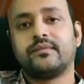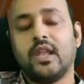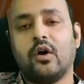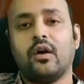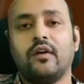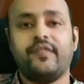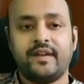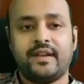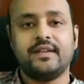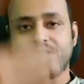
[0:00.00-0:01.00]
Now, if
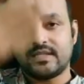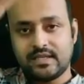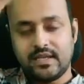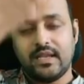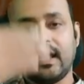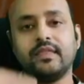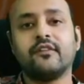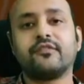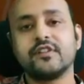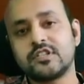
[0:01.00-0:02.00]
it is in the
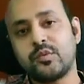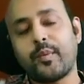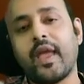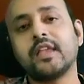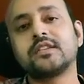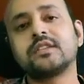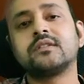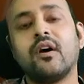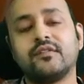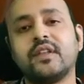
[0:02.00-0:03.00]
first page
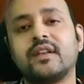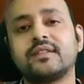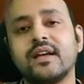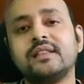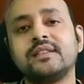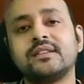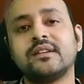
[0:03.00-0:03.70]
of the results,